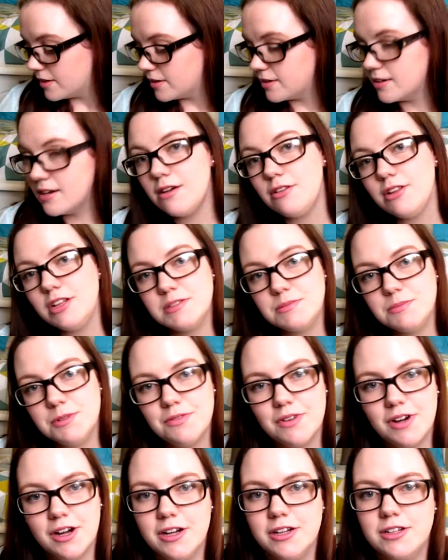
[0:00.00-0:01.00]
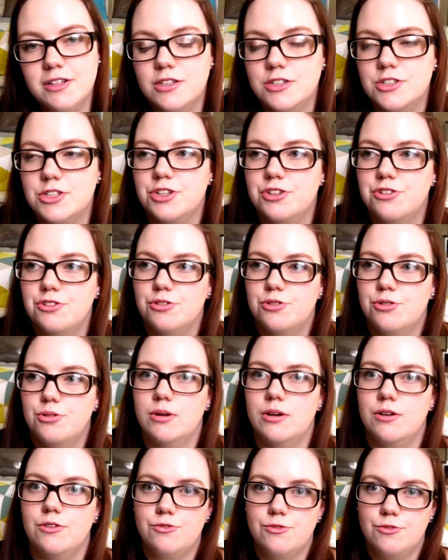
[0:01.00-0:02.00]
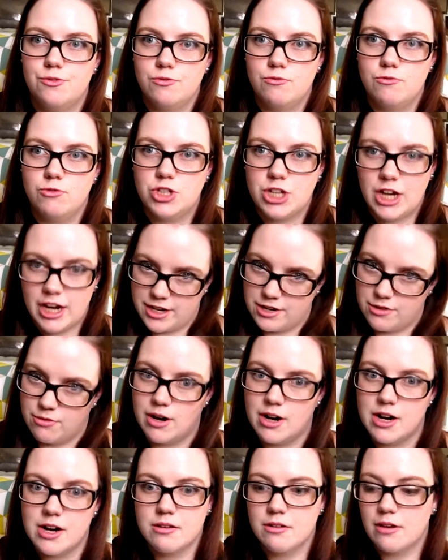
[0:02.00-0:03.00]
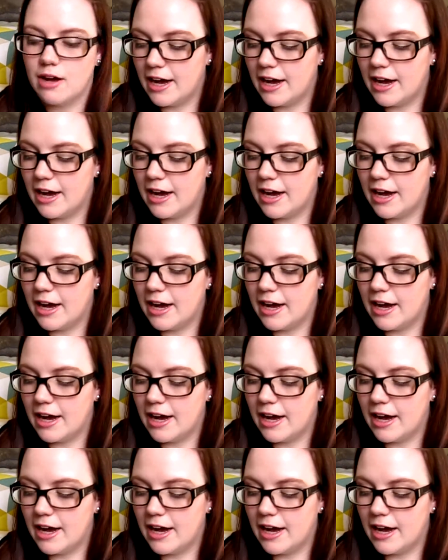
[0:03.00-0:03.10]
Now let's move on to January.